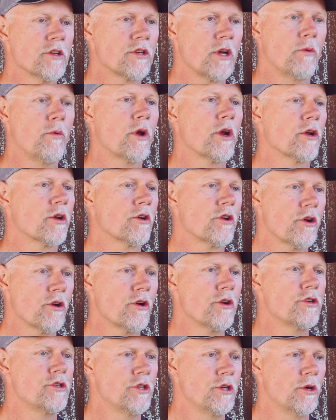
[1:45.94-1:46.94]
So I want to
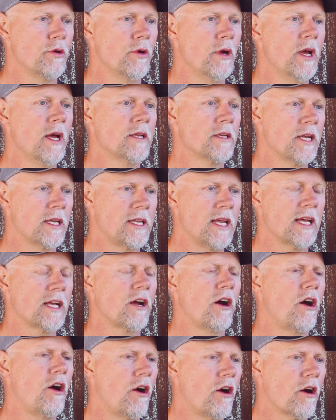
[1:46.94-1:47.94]
encourage you to take
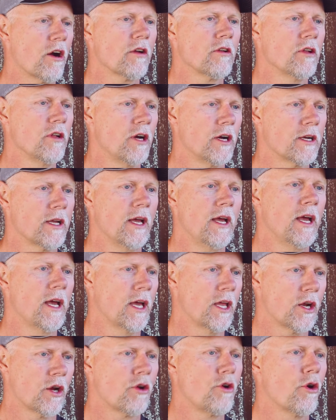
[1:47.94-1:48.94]
a hard look
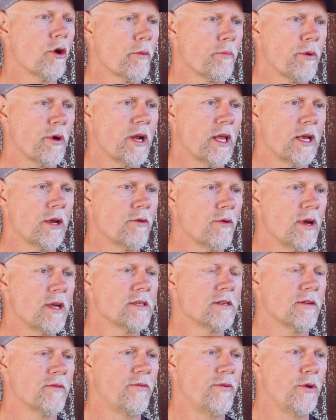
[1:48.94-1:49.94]
at incorporating
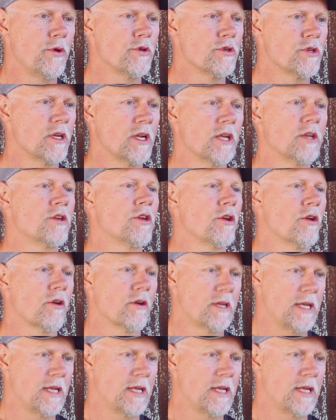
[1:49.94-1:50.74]
greens infusion into your